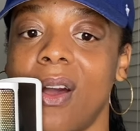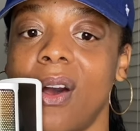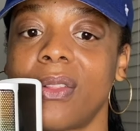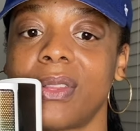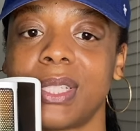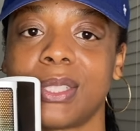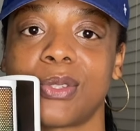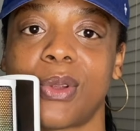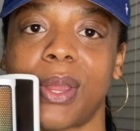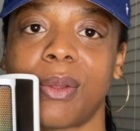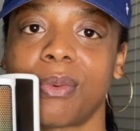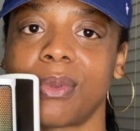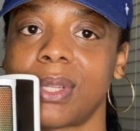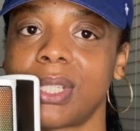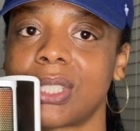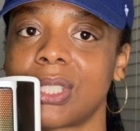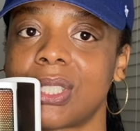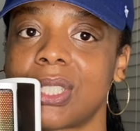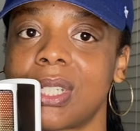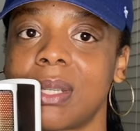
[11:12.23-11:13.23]
all these great
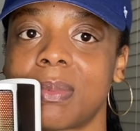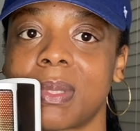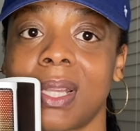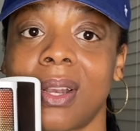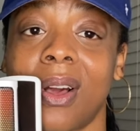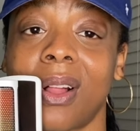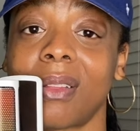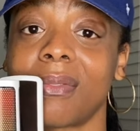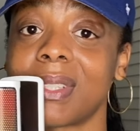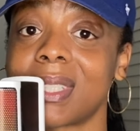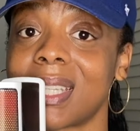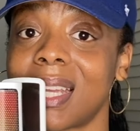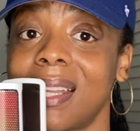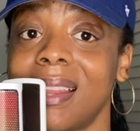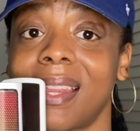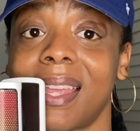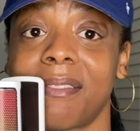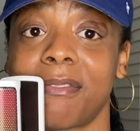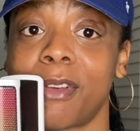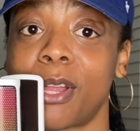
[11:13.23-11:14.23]
relationships and all of a
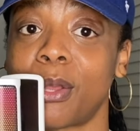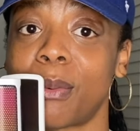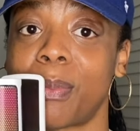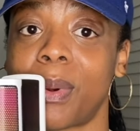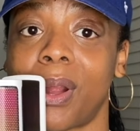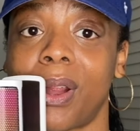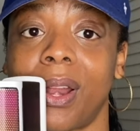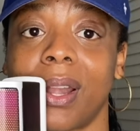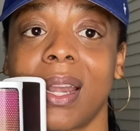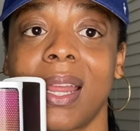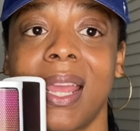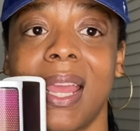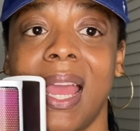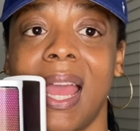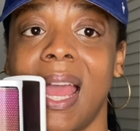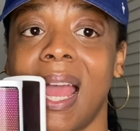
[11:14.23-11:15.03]
sudden they fell apart.